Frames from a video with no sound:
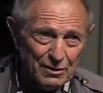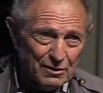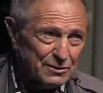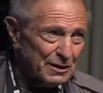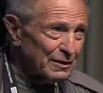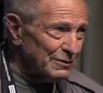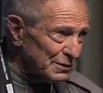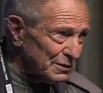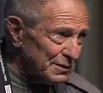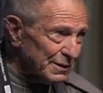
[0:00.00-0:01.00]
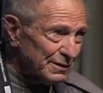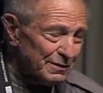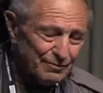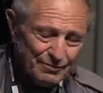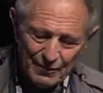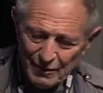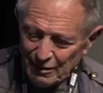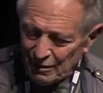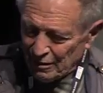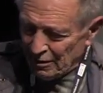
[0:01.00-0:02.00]
her television set,
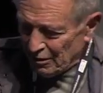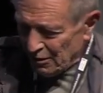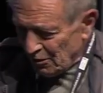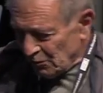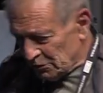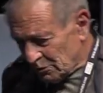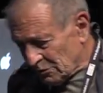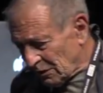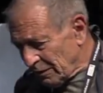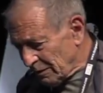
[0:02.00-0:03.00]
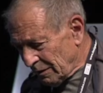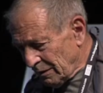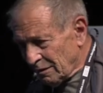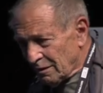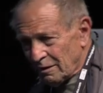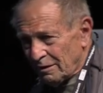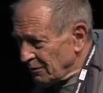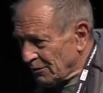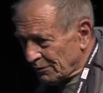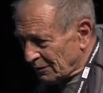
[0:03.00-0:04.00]
which was clearly
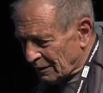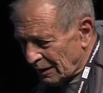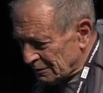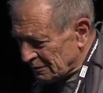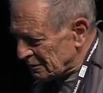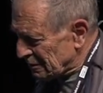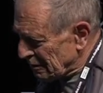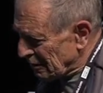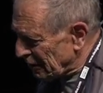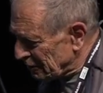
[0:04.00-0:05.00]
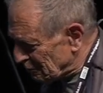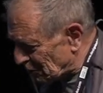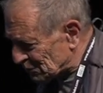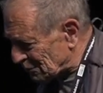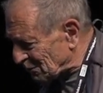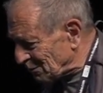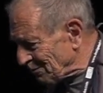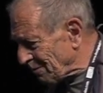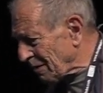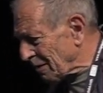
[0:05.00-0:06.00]
not the case and impossible.
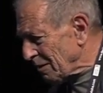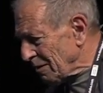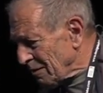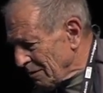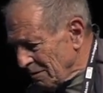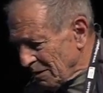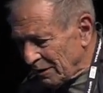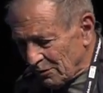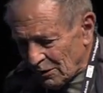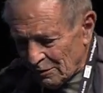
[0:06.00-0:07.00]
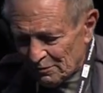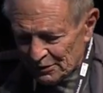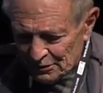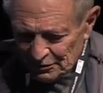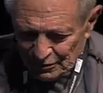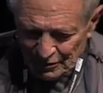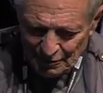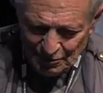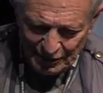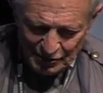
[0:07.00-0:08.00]
Anyway, Bridget, to keep
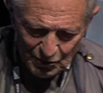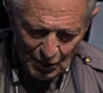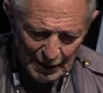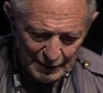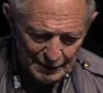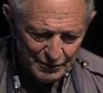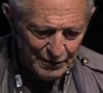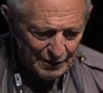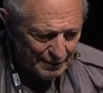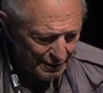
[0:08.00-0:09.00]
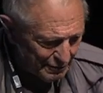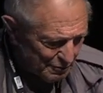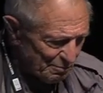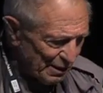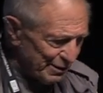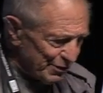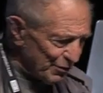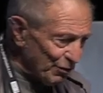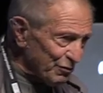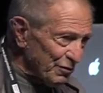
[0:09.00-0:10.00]
things quiet, agreed to pay her
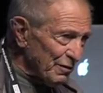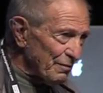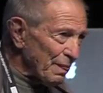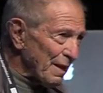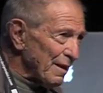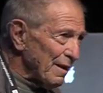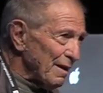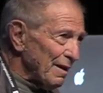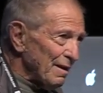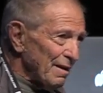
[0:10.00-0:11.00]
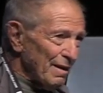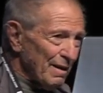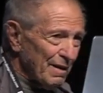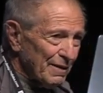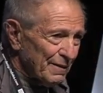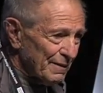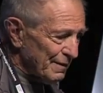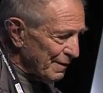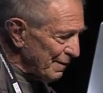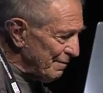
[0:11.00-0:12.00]
off and
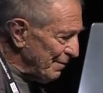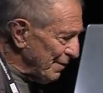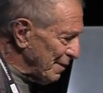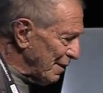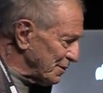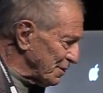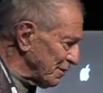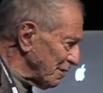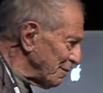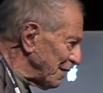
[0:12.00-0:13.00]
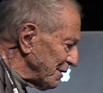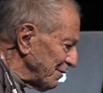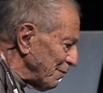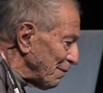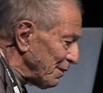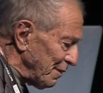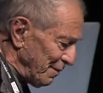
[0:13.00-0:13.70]
a certain amount every month.